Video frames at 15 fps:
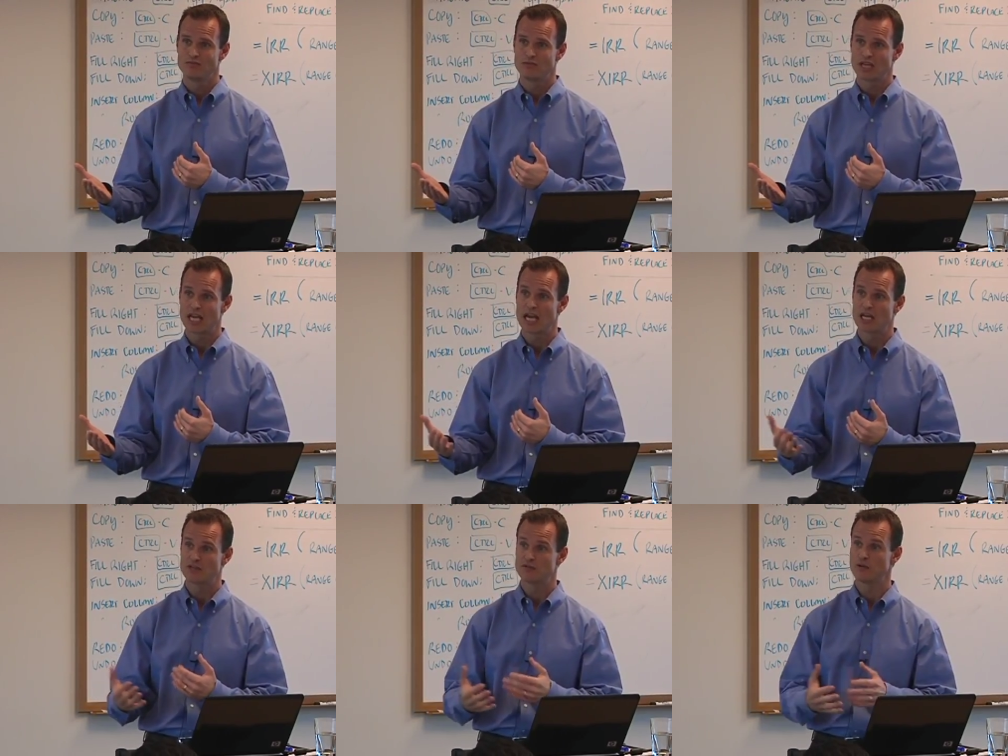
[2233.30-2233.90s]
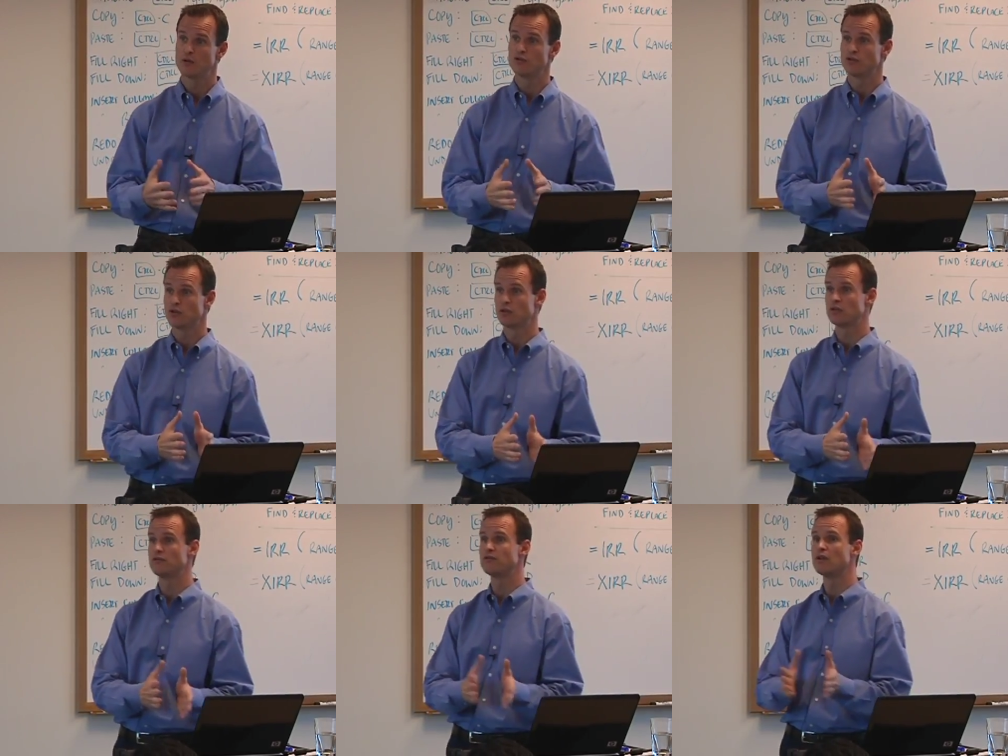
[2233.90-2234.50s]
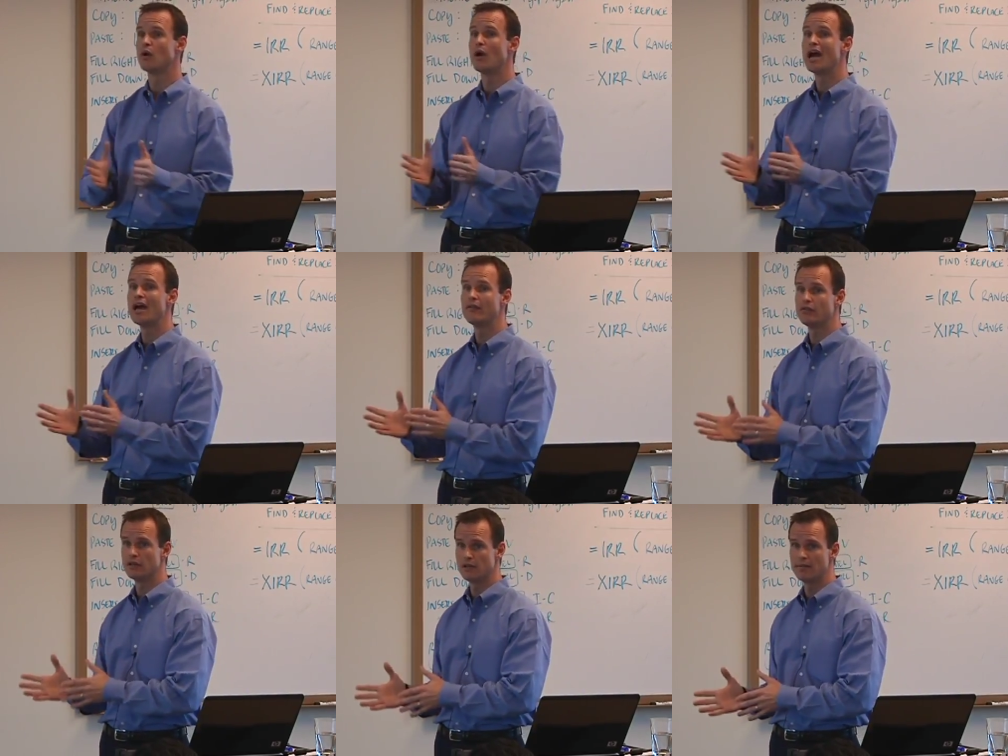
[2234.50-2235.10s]
the cash flows start to flow
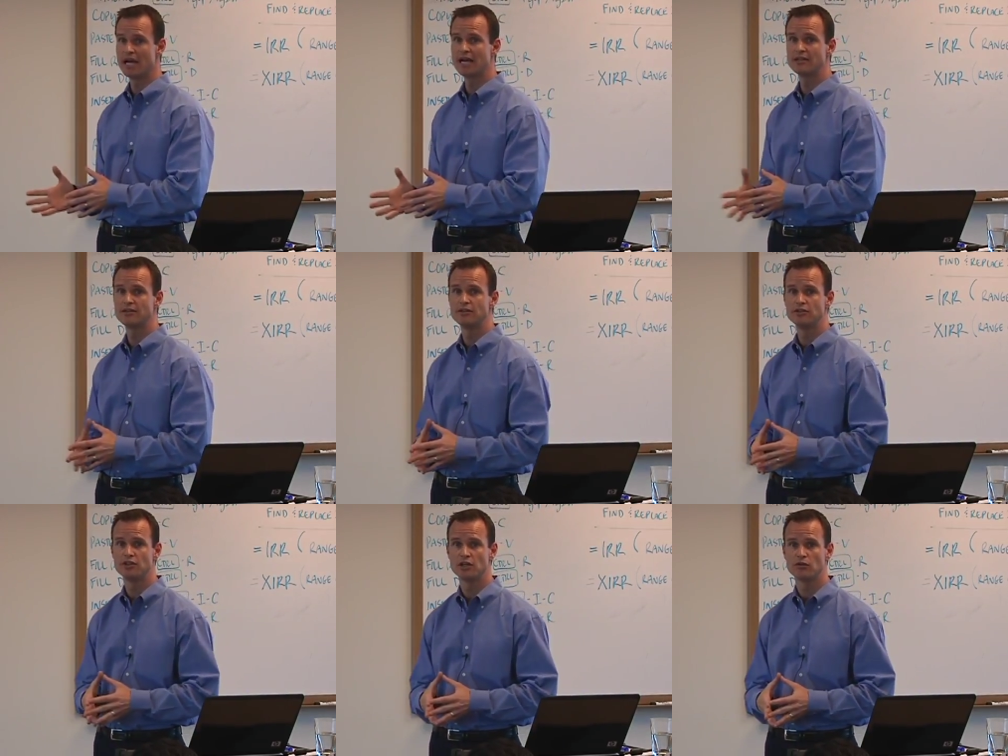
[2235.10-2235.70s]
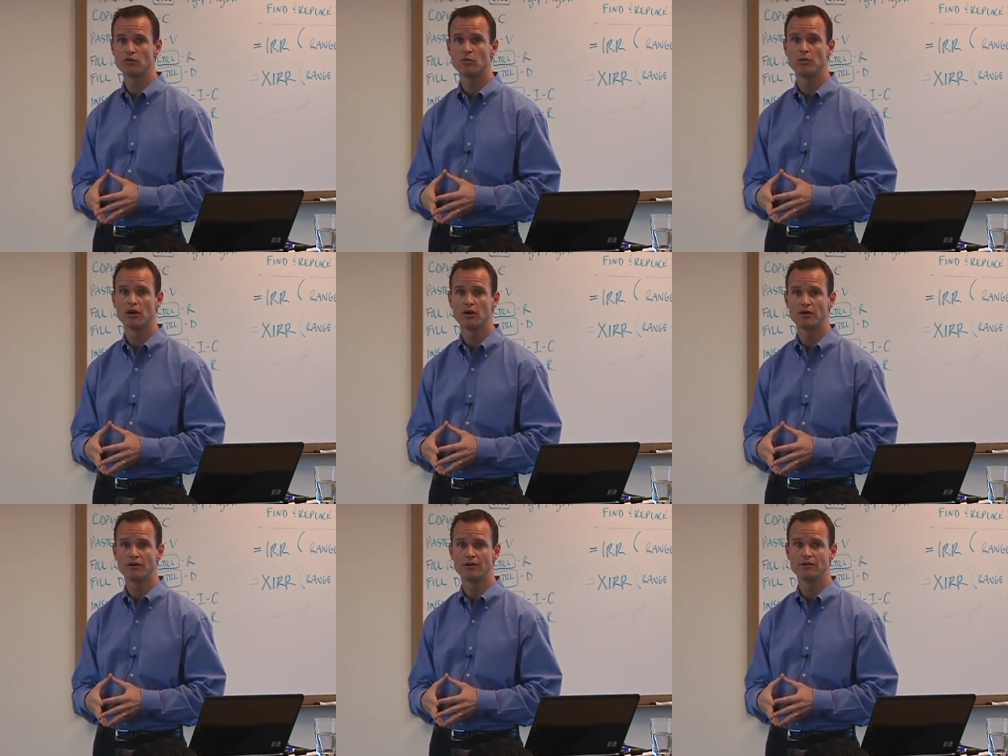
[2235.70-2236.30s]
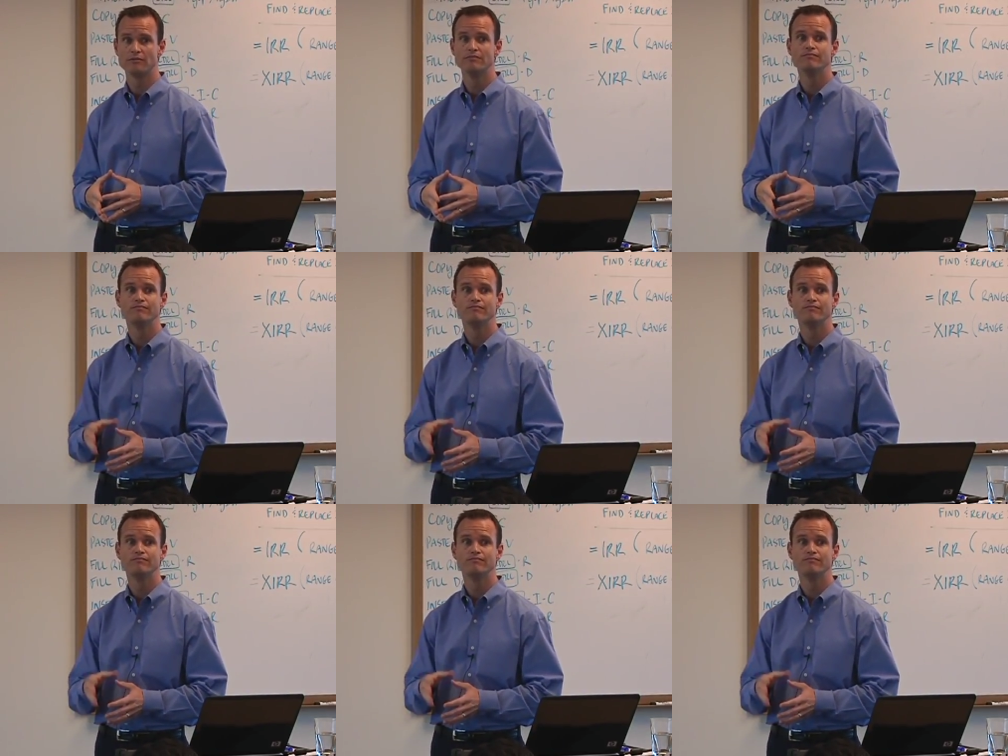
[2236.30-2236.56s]
heavily back to the general partner.